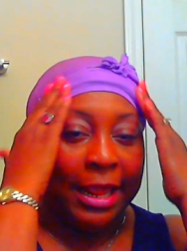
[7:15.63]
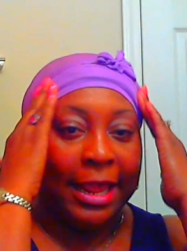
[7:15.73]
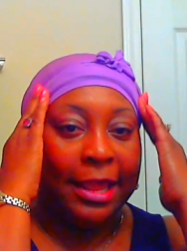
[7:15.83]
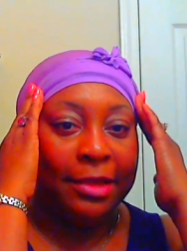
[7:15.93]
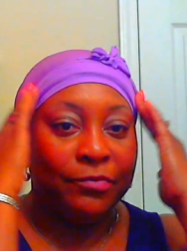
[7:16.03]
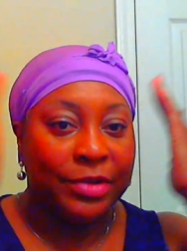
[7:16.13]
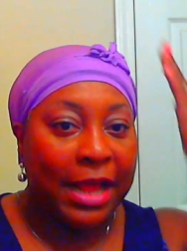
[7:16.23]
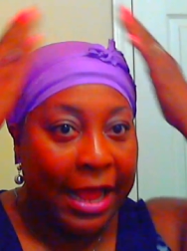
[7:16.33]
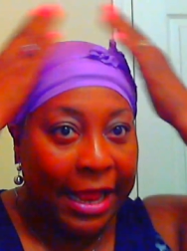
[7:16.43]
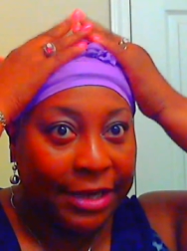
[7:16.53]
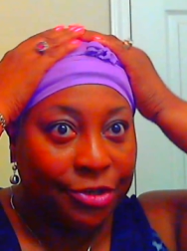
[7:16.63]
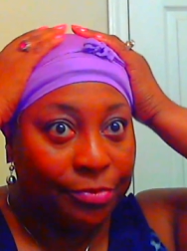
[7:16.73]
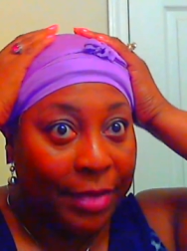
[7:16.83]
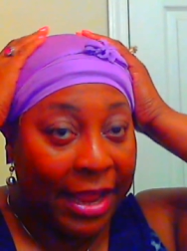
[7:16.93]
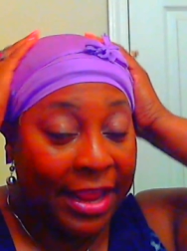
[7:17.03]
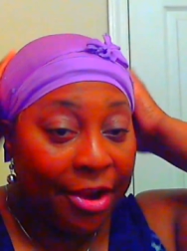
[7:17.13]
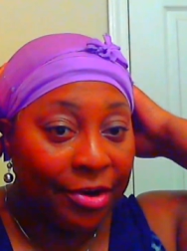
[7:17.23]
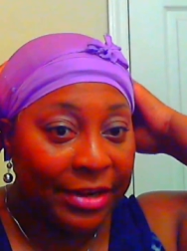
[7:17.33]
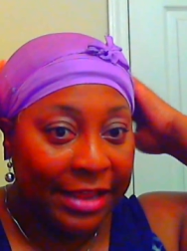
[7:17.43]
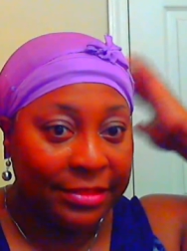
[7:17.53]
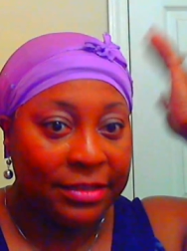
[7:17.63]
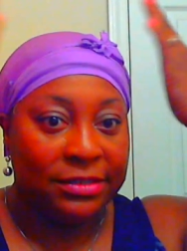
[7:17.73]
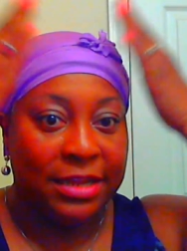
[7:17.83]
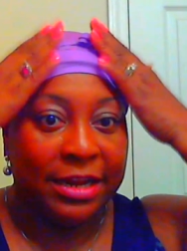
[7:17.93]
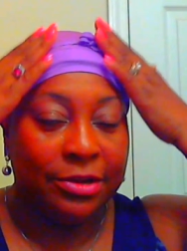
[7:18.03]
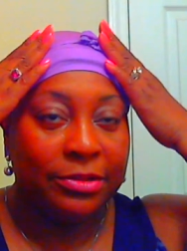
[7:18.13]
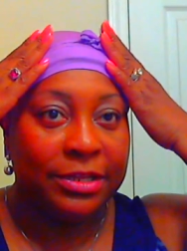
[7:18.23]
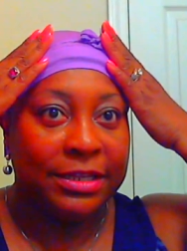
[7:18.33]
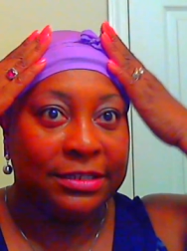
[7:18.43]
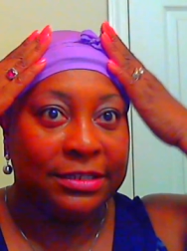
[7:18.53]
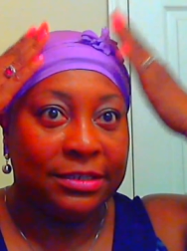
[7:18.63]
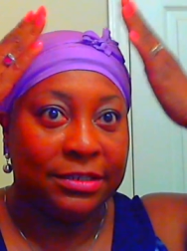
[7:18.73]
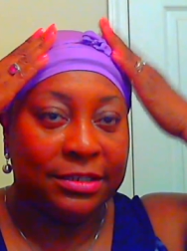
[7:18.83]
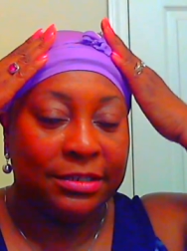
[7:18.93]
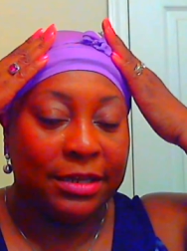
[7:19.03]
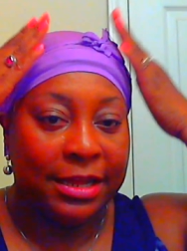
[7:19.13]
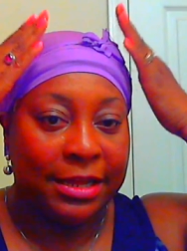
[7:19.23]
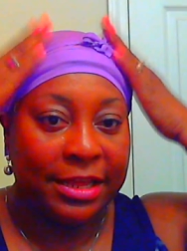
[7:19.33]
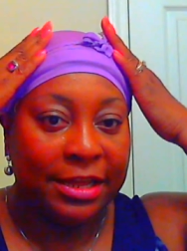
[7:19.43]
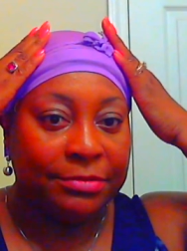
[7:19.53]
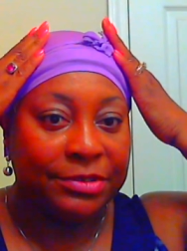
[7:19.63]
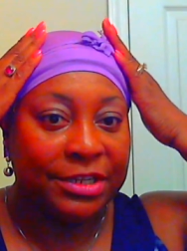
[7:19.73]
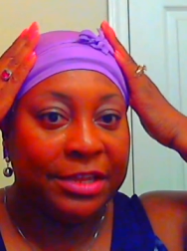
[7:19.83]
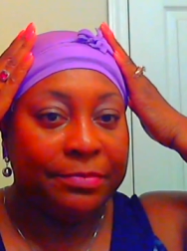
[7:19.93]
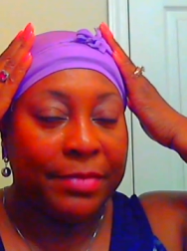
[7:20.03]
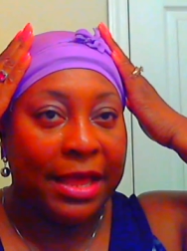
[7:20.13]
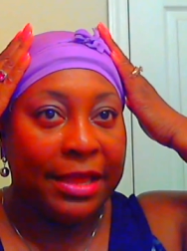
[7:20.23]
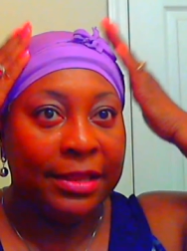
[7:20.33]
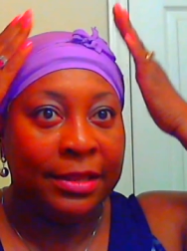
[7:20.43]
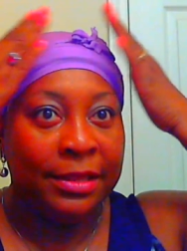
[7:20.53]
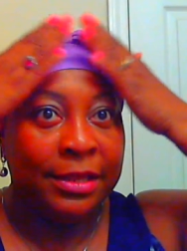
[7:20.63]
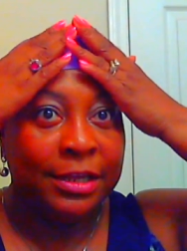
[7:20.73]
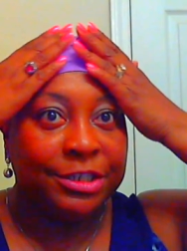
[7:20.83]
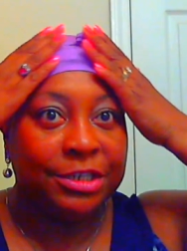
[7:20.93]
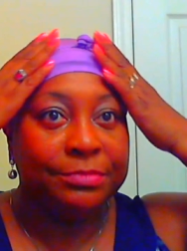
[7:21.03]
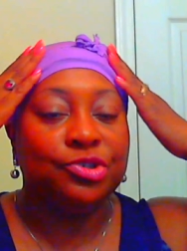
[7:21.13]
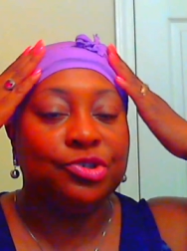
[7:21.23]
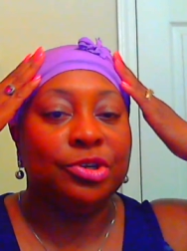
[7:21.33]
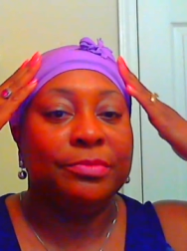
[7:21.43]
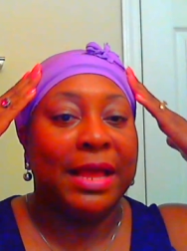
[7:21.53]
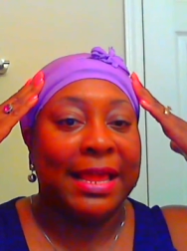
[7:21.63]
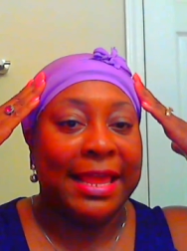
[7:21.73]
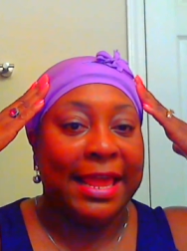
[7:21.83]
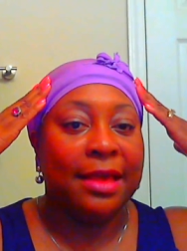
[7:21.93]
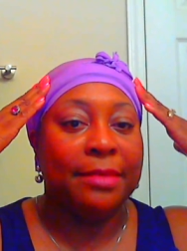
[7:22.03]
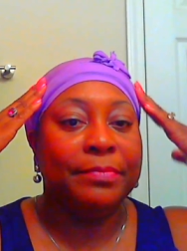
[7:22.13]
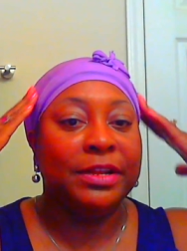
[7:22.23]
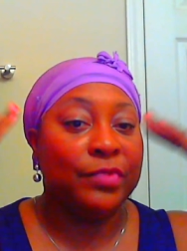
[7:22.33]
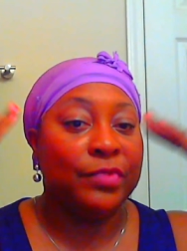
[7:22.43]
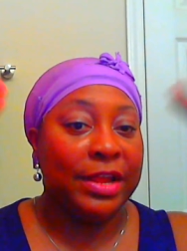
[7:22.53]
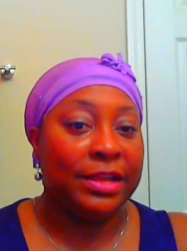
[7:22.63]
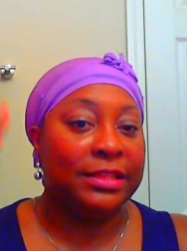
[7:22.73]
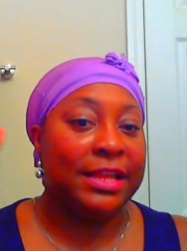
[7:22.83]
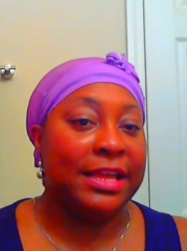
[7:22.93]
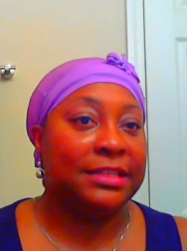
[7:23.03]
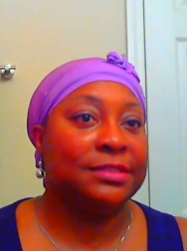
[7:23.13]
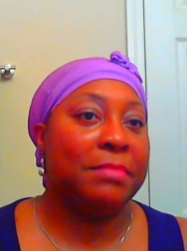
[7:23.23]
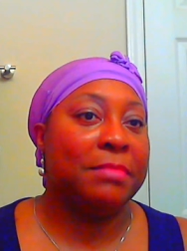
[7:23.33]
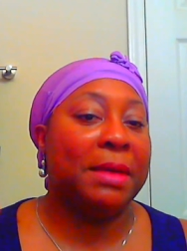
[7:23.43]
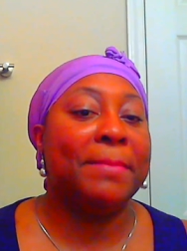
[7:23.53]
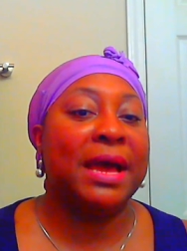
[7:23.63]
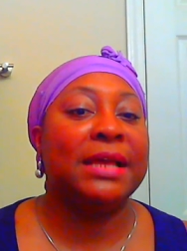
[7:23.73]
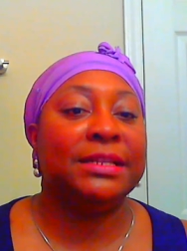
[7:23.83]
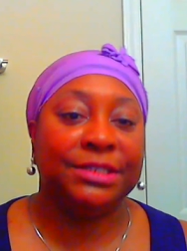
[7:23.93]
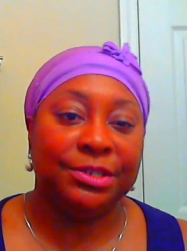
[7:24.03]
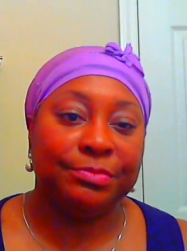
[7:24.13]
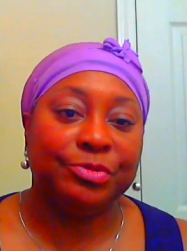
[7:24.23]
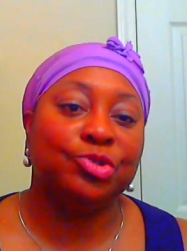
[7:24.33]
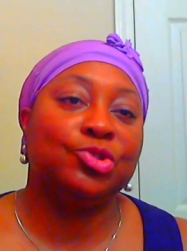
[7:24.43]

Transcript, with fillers: And when I do my hair like this, not only does it helps keep my temperature in my head, but it regulates my body temperature.